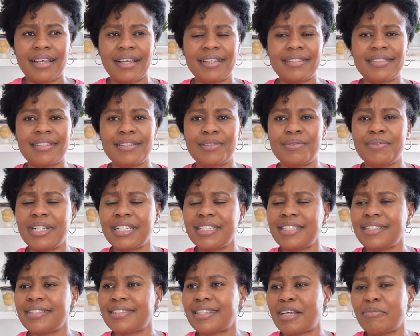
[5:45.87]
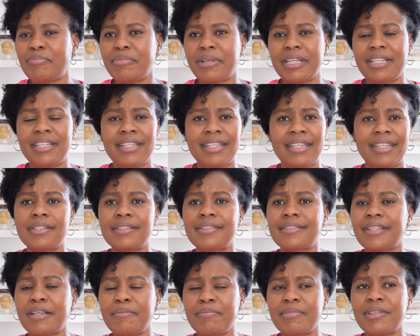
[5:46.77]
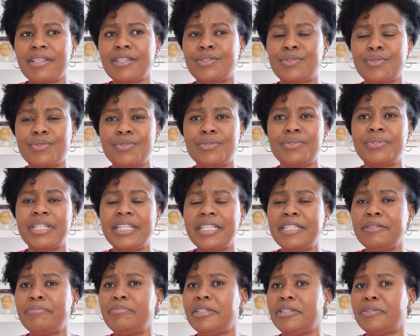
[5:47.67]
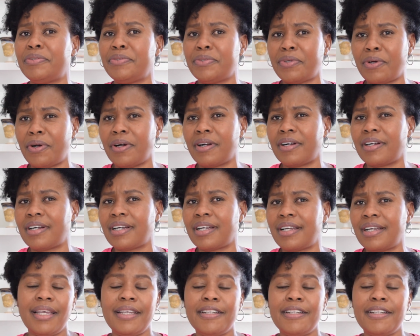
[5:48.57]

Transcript: I said, "What is happening? Something should really be wrong."